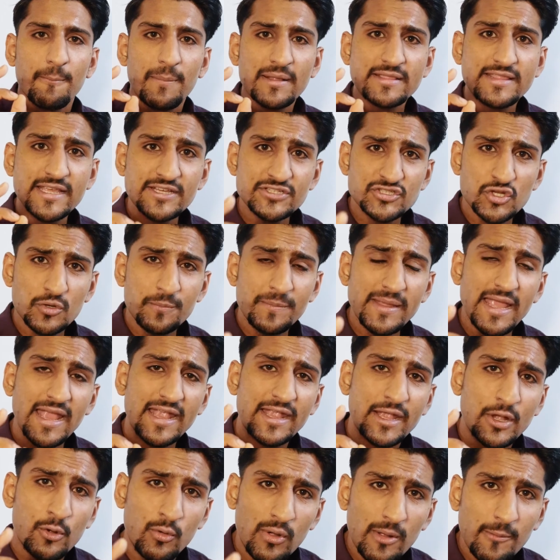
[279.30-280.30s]
but they should be
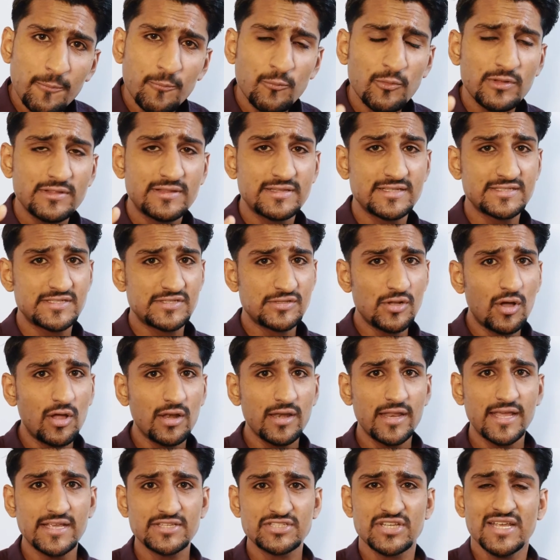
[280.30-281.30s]
equipped with this
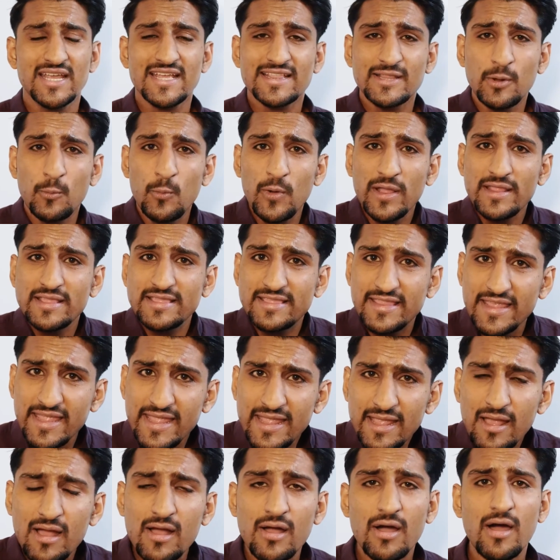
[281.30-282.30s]
knowledge that when
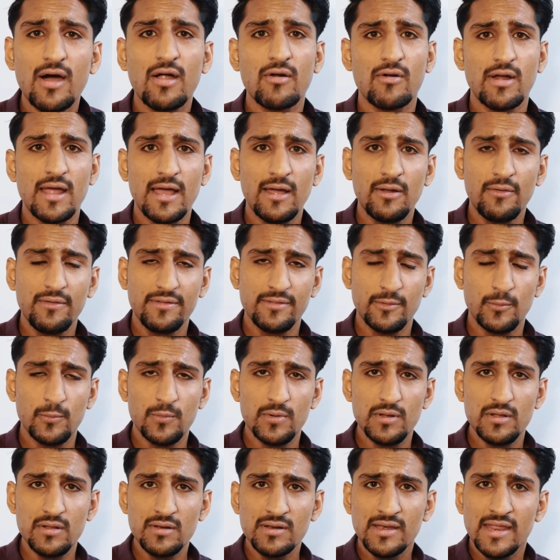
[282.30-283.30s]
they are out in the
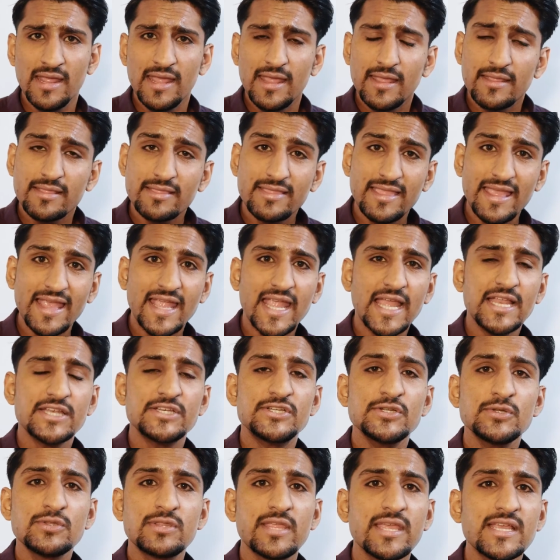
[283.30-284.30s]
world, they
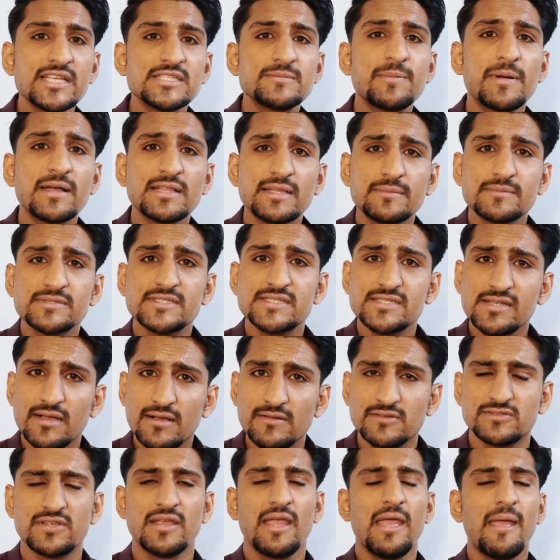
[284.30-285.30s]
can do things by
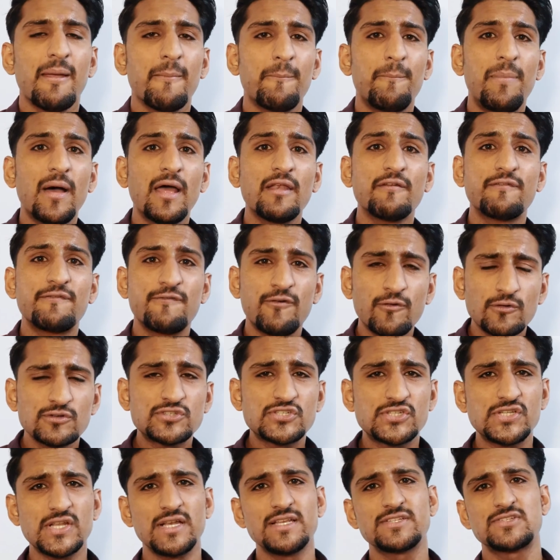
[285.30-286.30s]
themselves. But
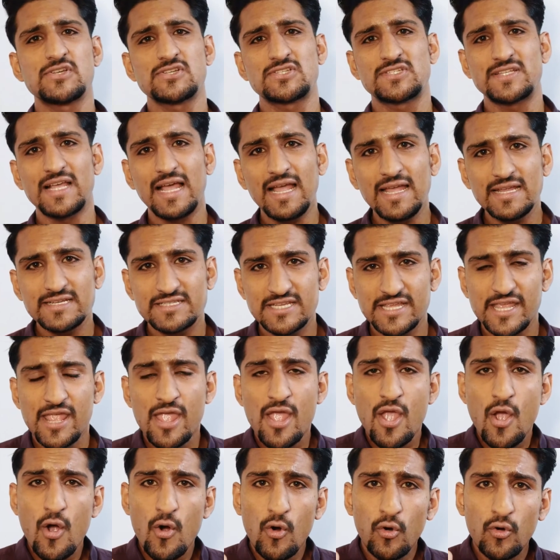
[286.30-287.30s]
unfortunately,
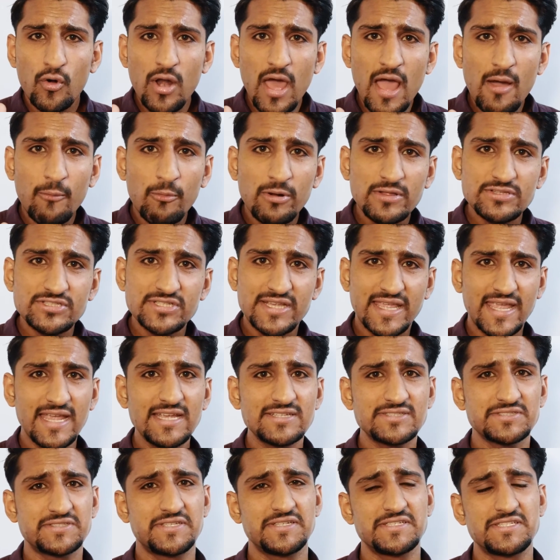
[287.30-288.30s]
society or our
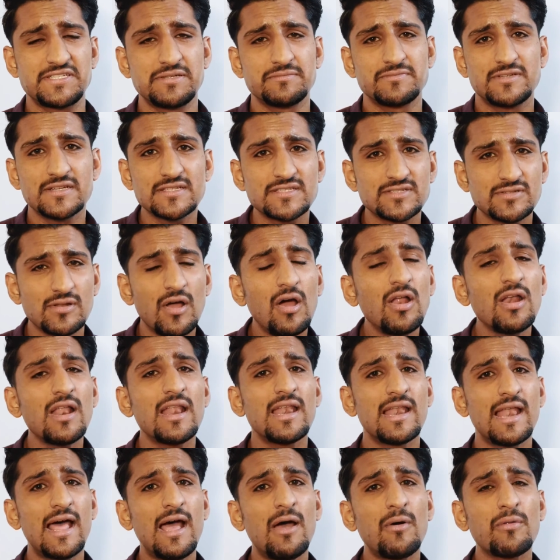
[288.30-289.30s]
education system does not
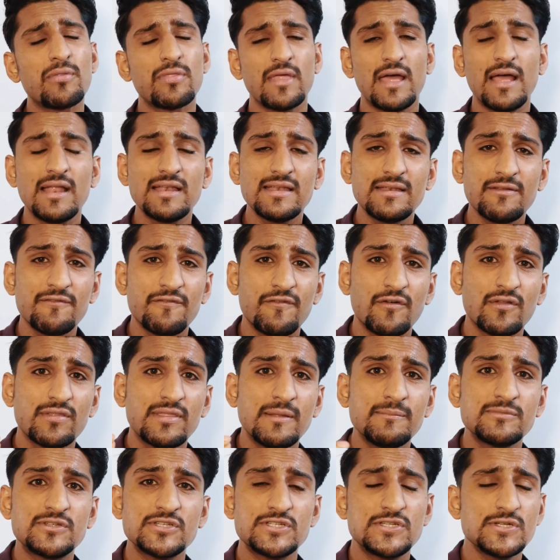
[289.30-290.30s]
allow that for
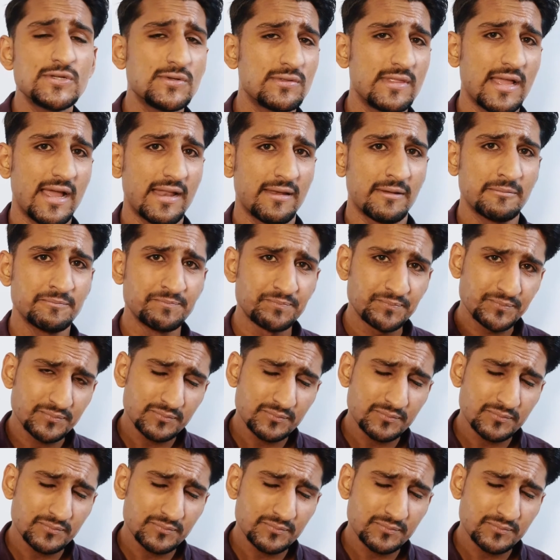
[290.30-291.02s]
them to do that.